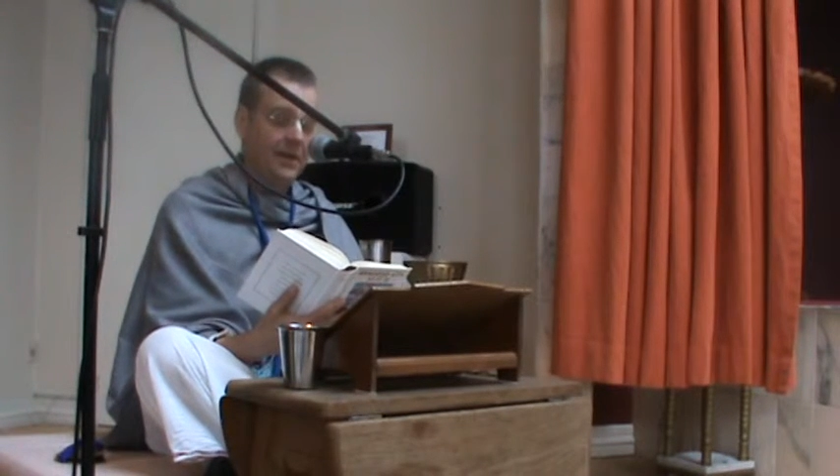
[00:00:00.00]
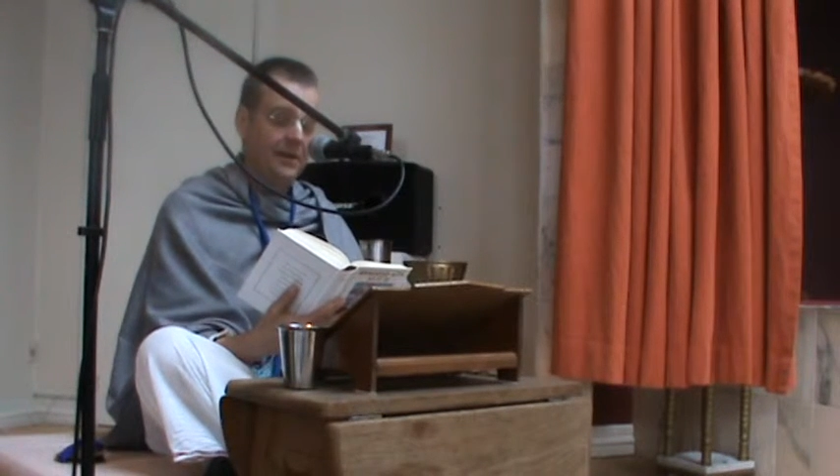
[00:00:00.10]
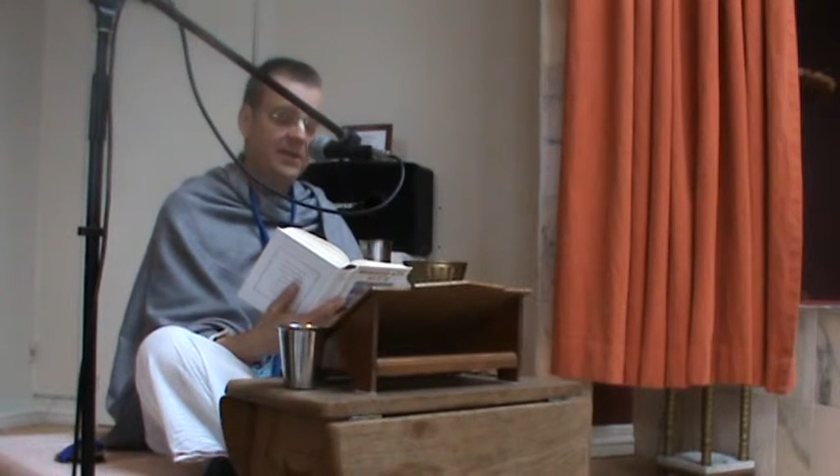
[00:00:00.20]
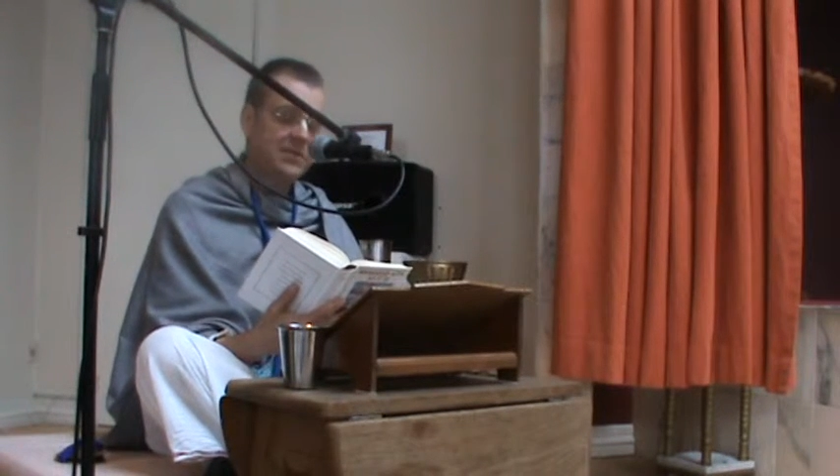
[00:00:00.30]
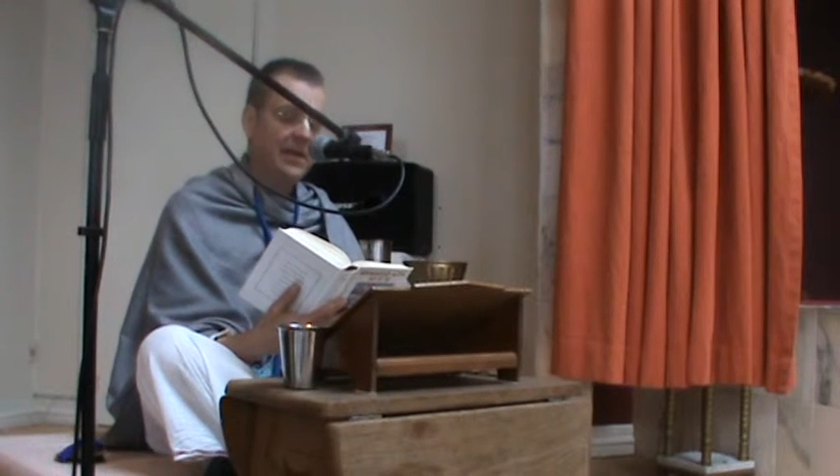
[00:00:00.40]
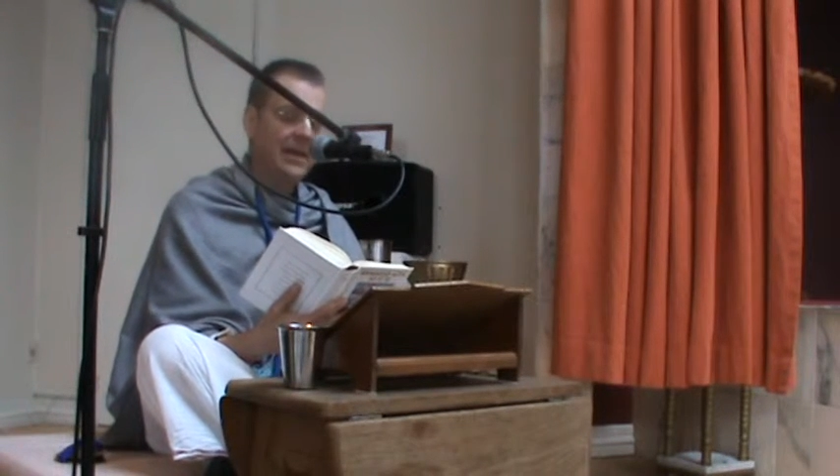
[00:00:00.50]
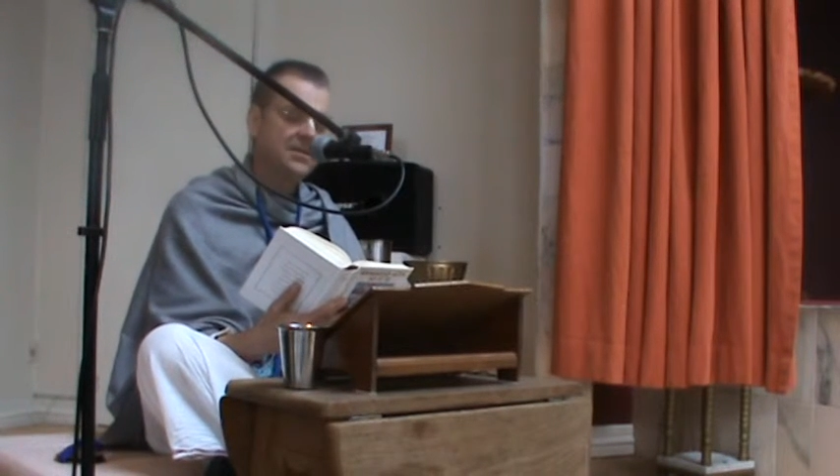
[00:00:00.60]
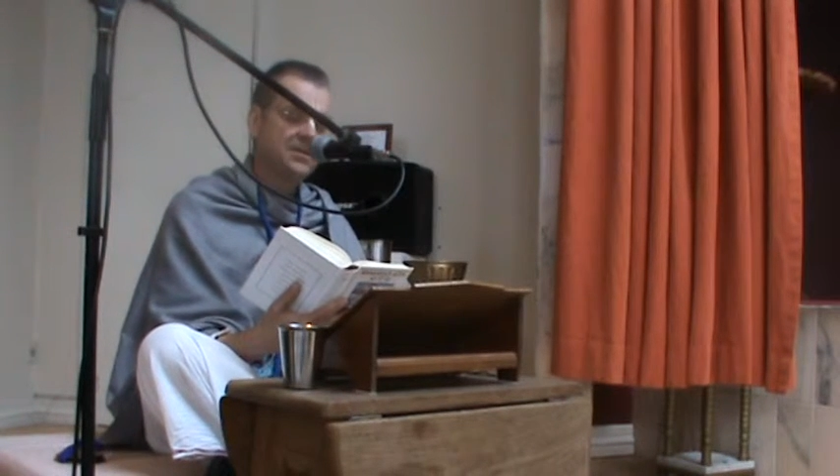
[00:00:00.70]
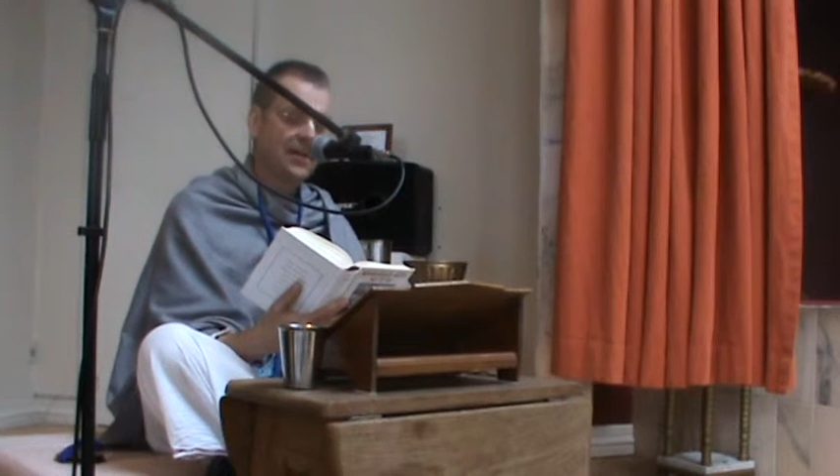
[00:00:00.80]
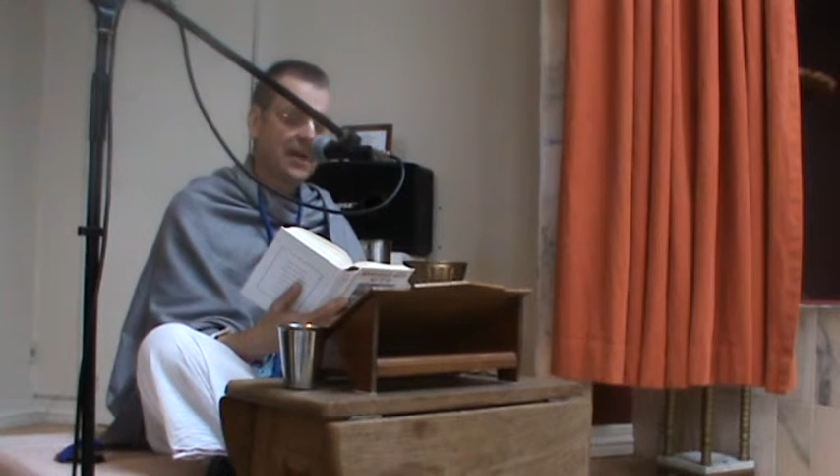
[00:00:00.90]
This
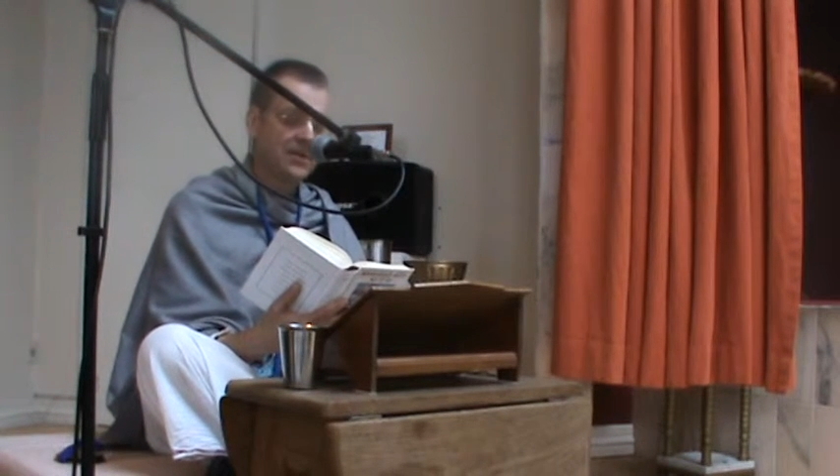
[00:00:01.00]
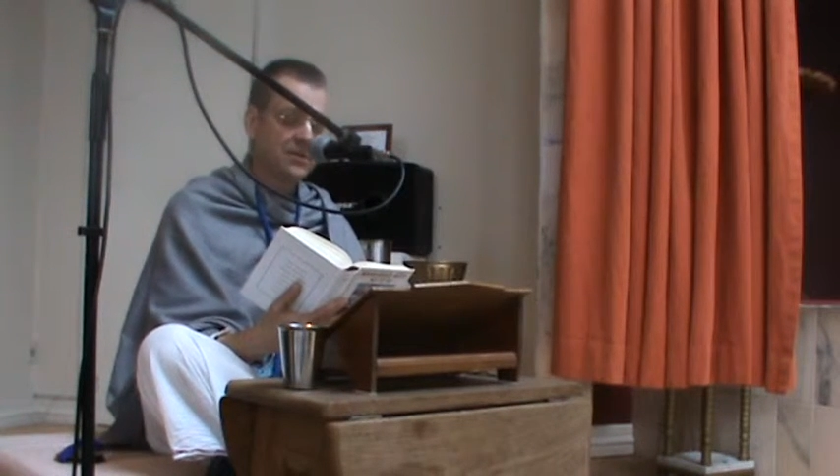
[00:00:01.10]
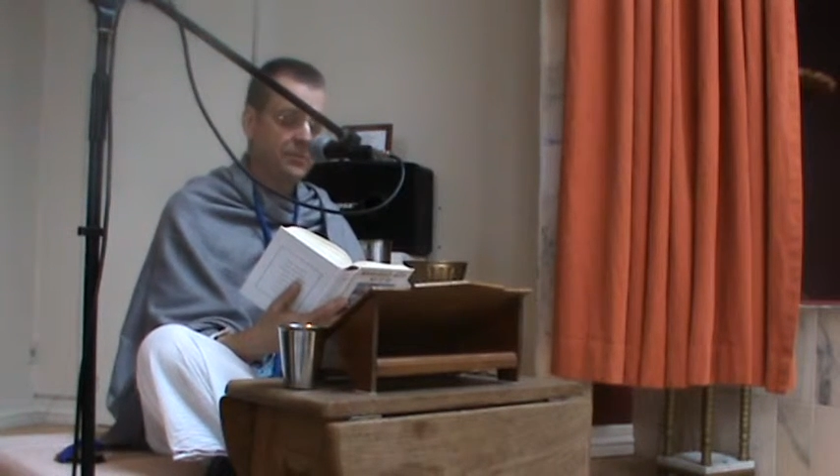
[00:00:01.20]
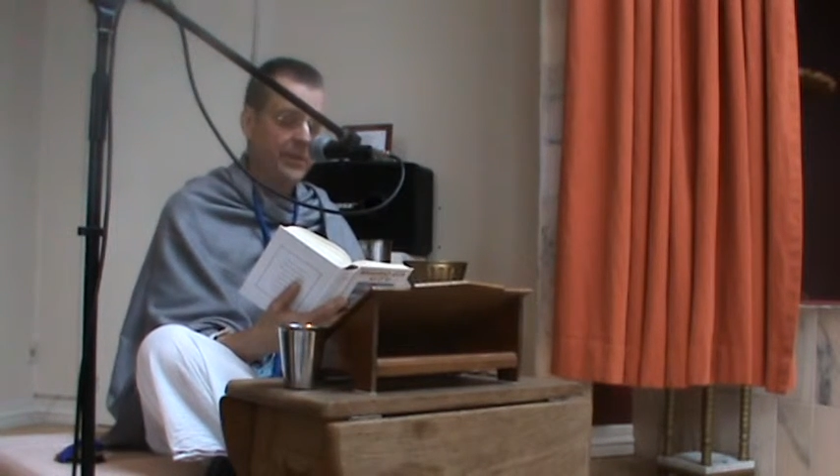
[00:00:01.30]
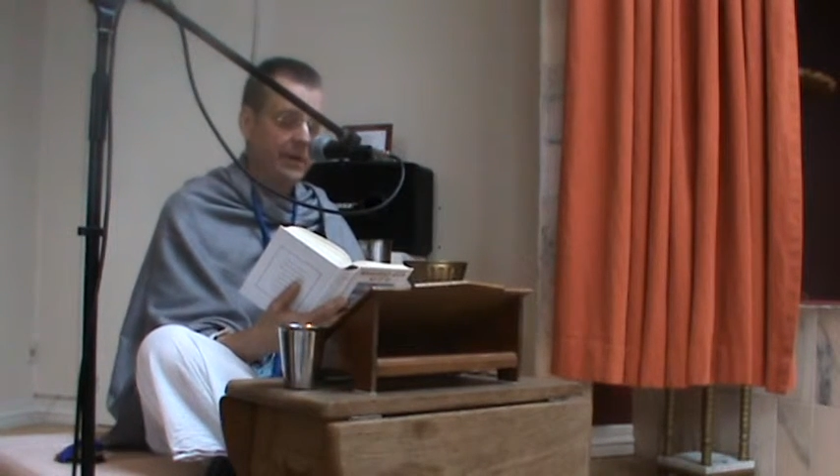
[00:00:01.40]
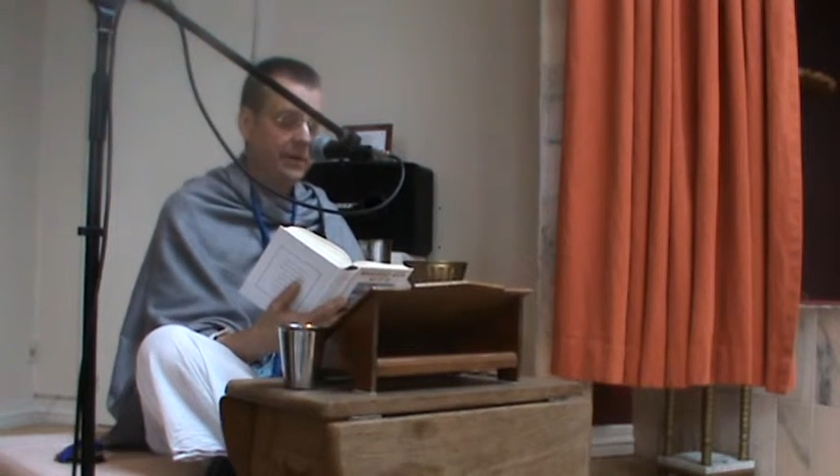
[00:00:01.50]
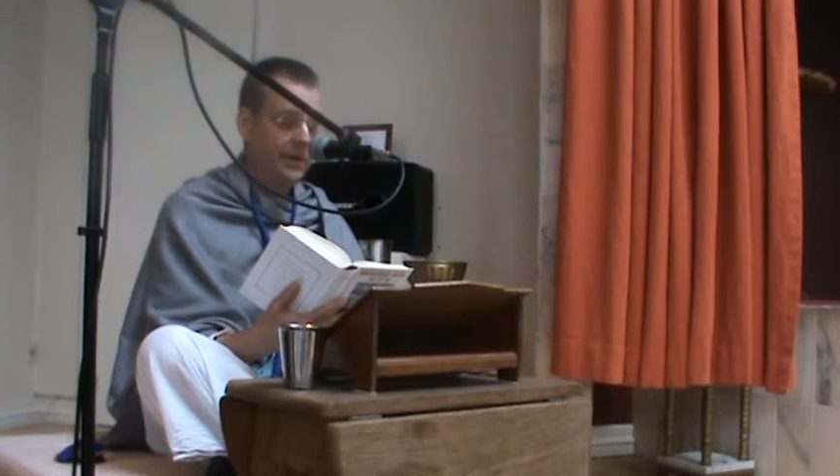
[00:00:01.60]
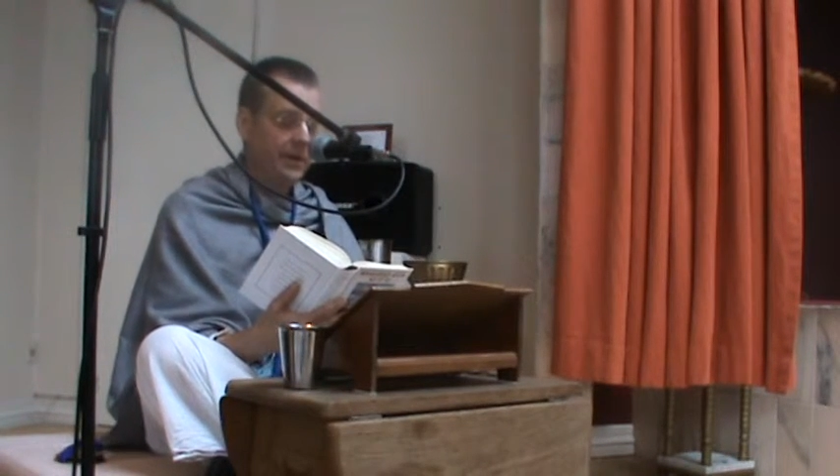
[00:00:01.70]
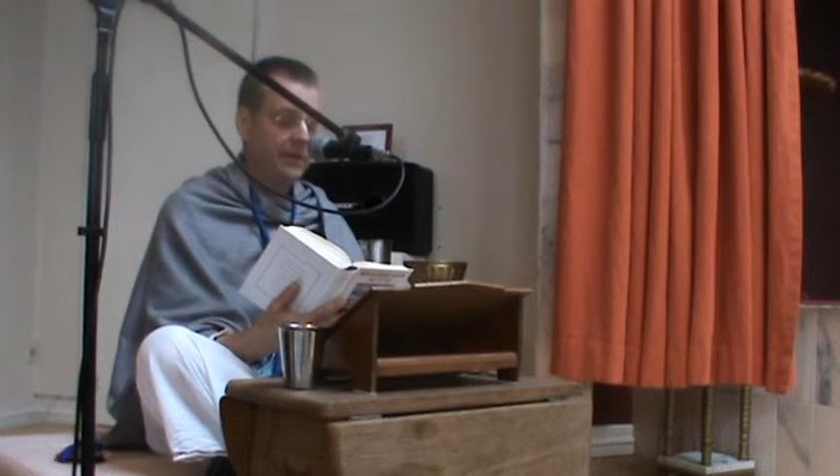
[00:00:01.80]
last class of men